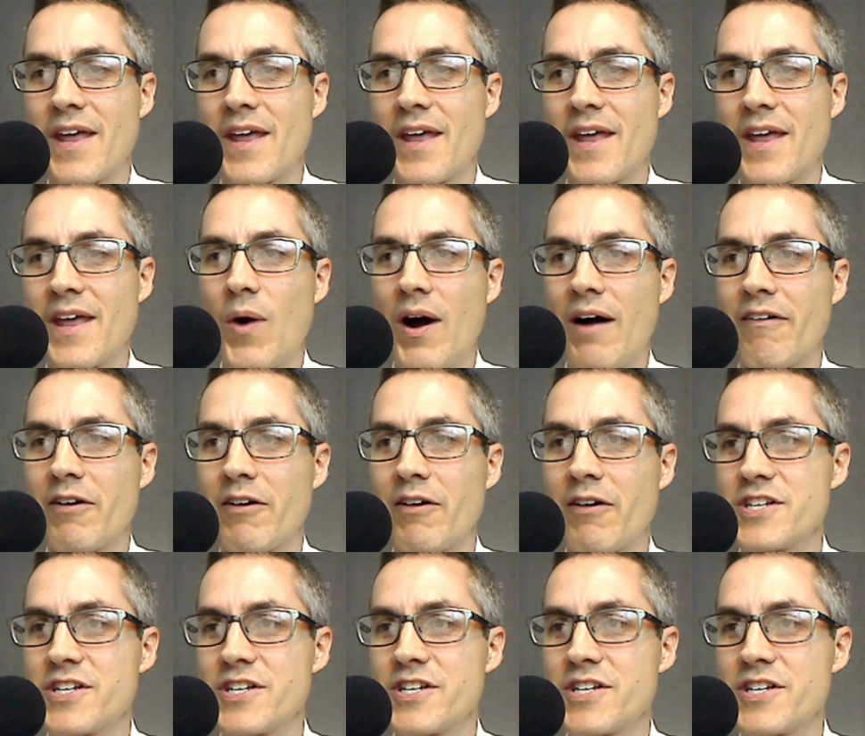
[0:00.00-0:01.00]
Oh, how I
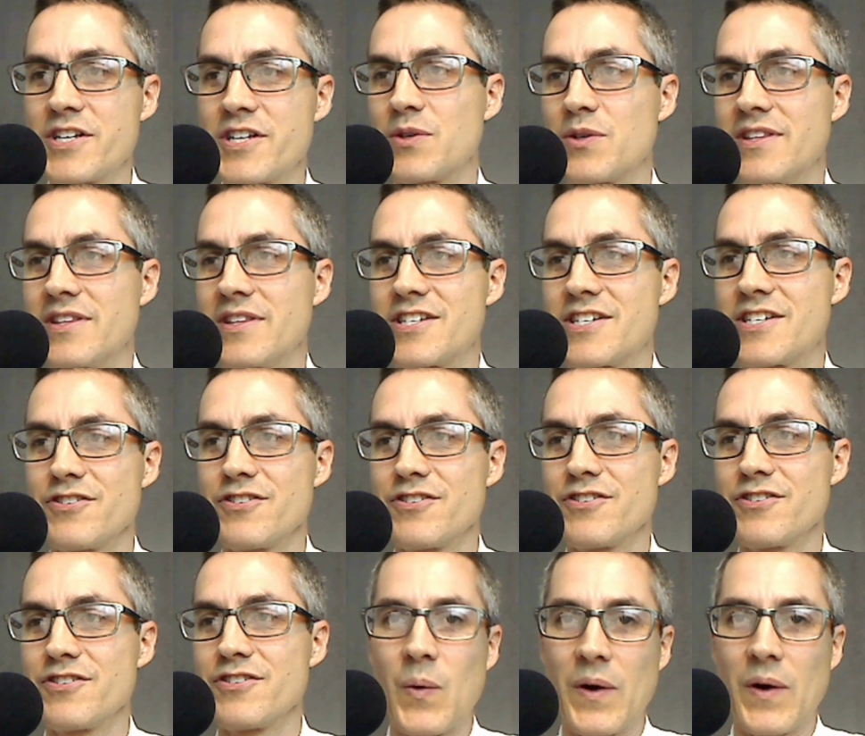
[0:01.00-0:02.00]
wish he was doing this years
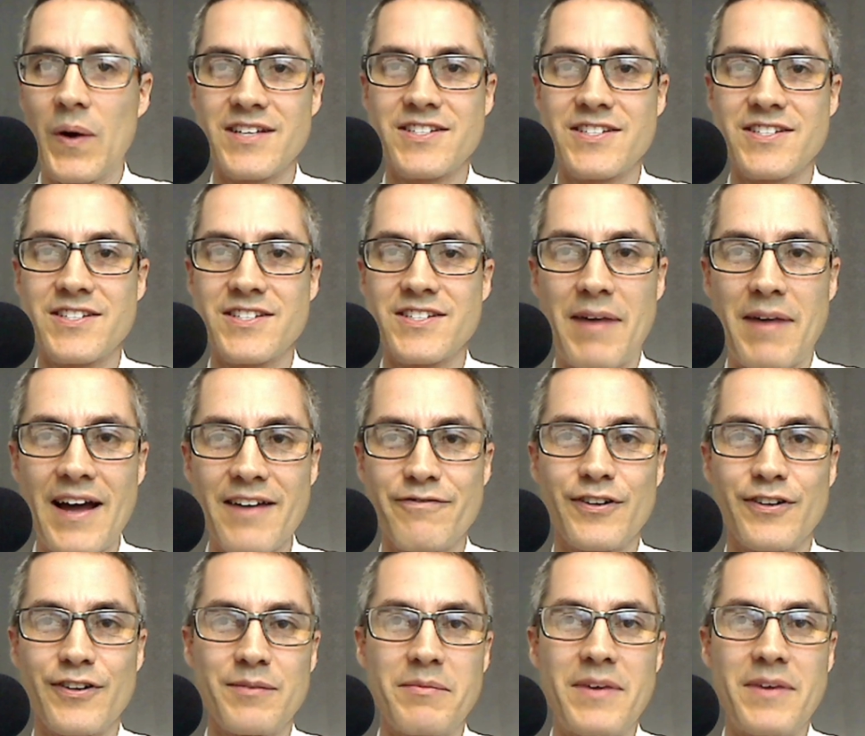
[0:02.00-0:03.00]
ago when I started my
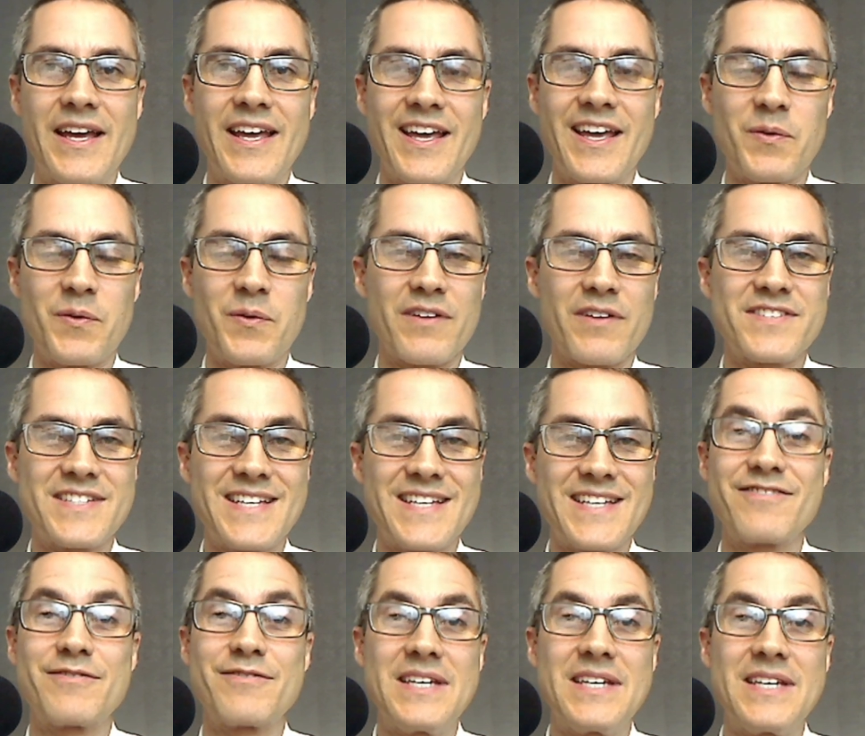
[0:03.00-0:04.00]
firm. It would have
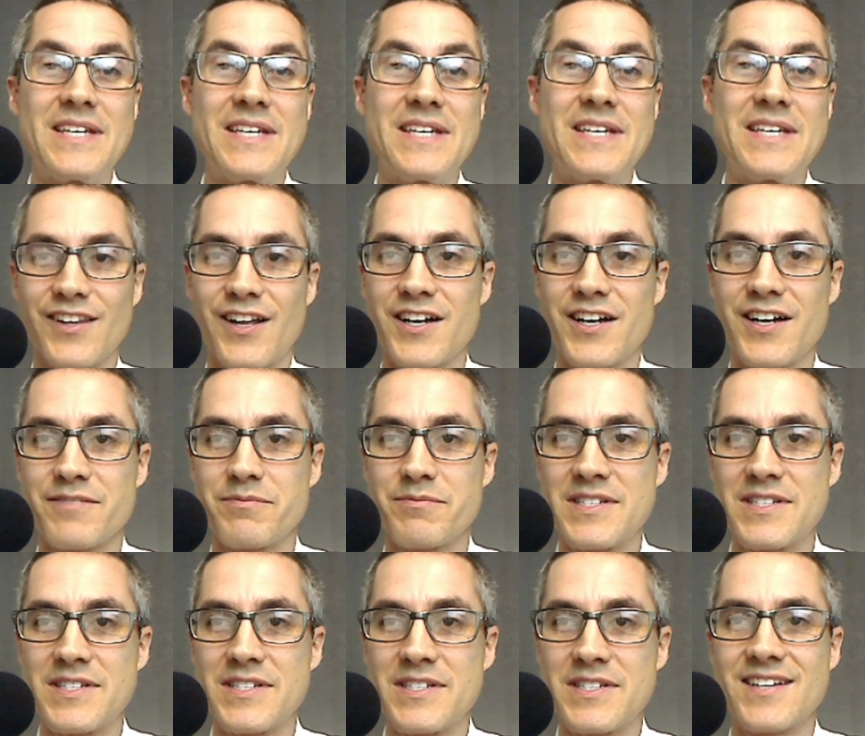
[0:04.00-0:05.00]
saved me lots of
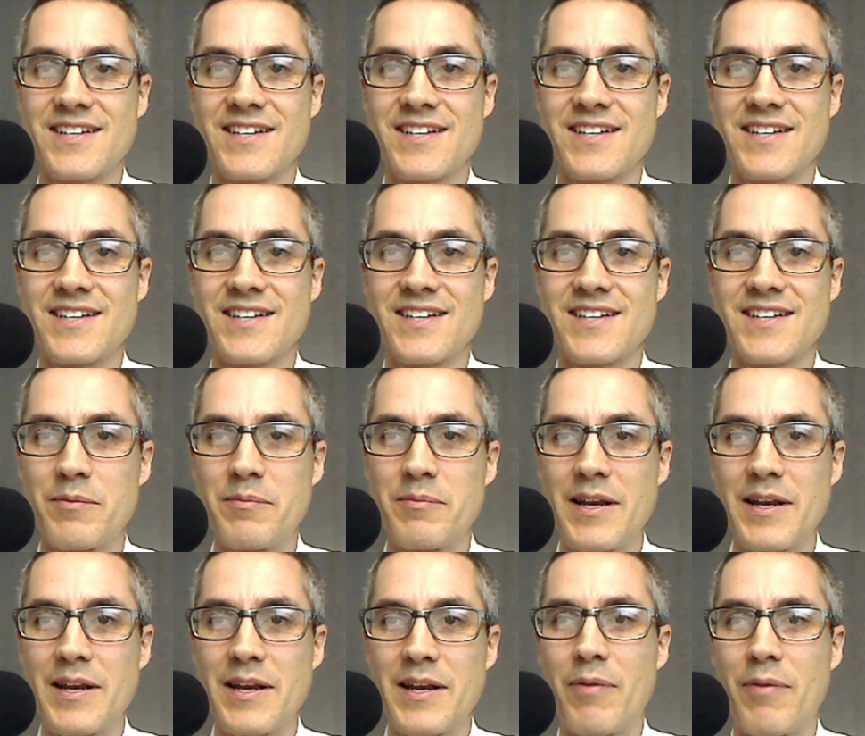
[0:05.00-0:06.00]
mistakes. I look forward to
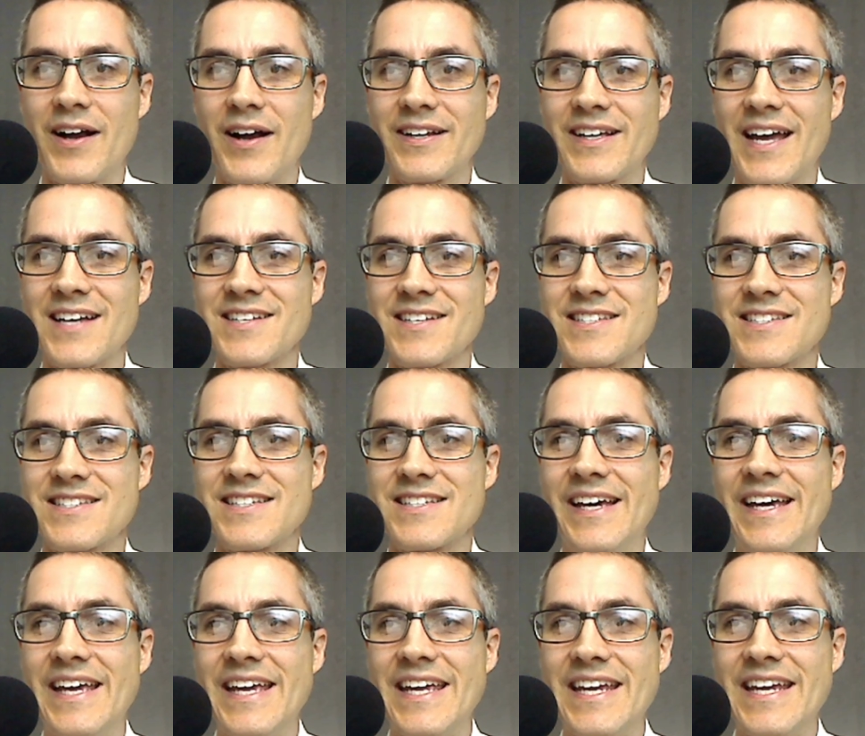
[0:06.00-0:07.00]
many more podcasts.
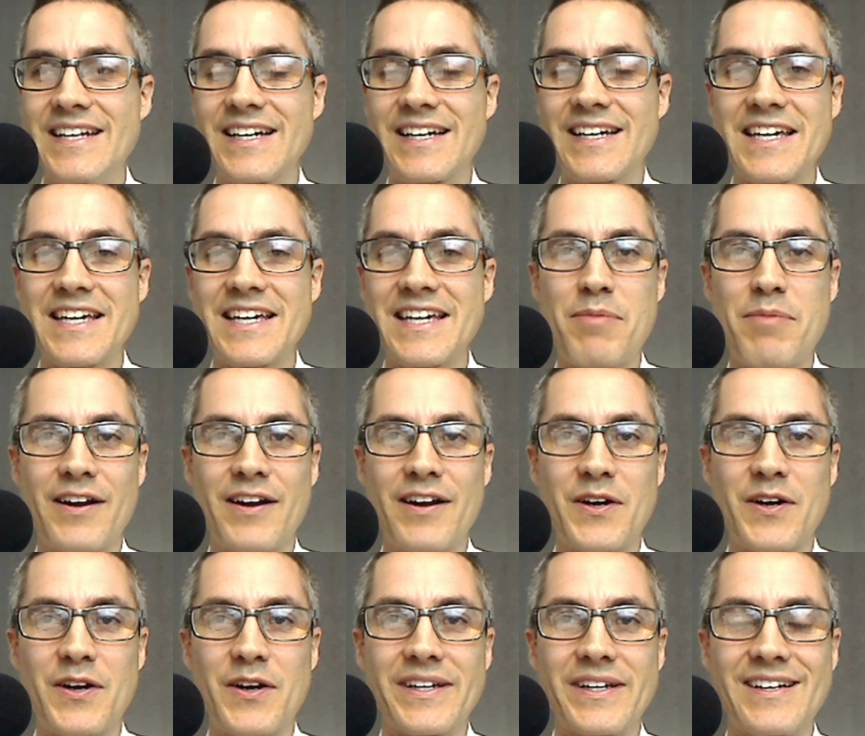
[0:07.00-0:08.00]
Enoch, keep on
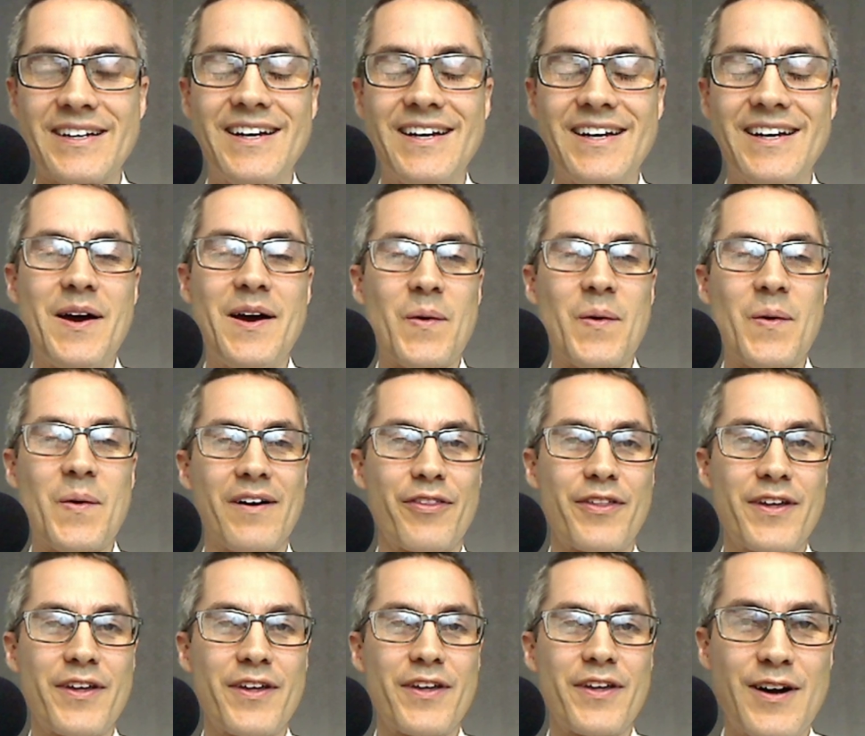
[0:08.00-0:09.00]
going. Well,
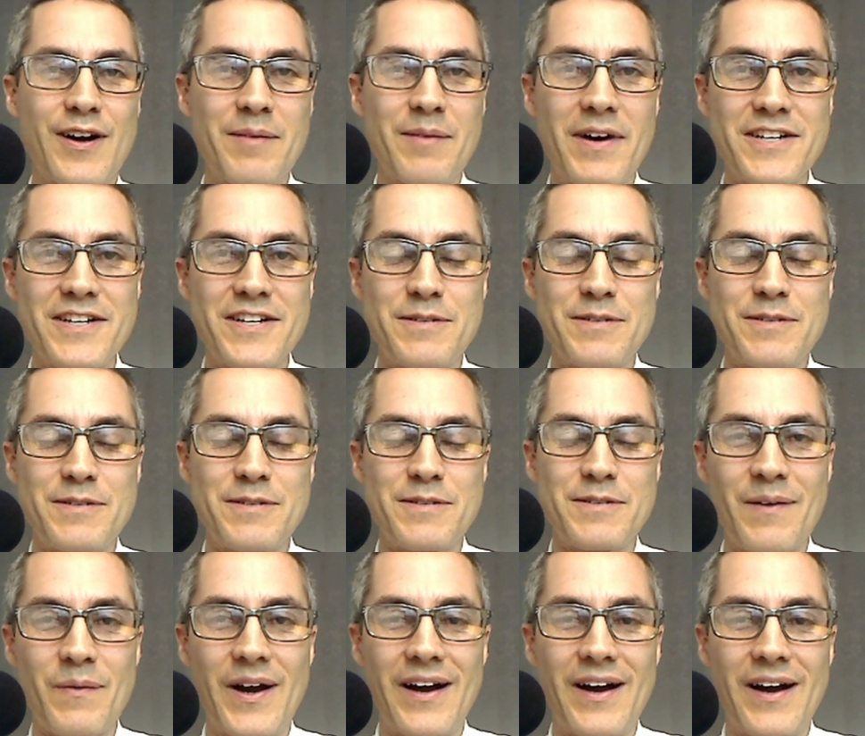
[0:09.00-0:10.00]
thank you very much,
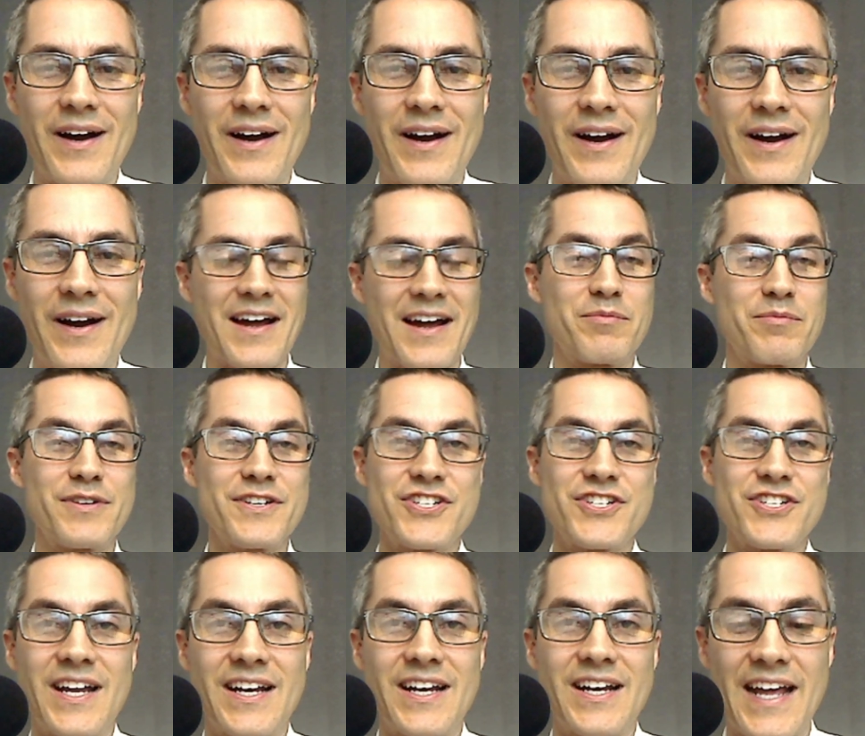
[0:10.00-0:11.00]
BA Ware. I, I
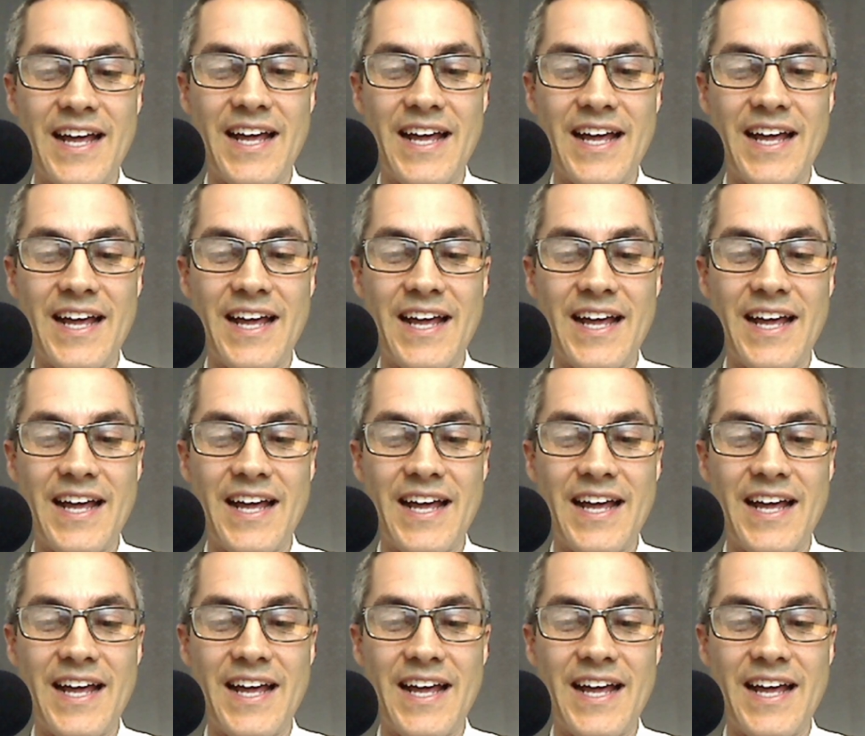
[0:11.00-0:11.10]
appreciate it.